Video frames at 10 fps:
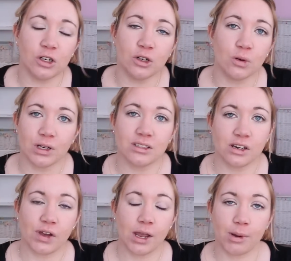you're always
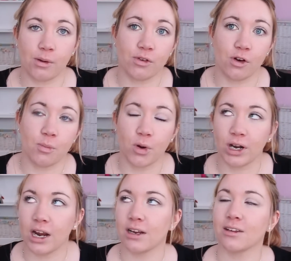never happy with your own
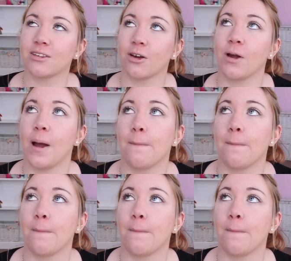body, are you? So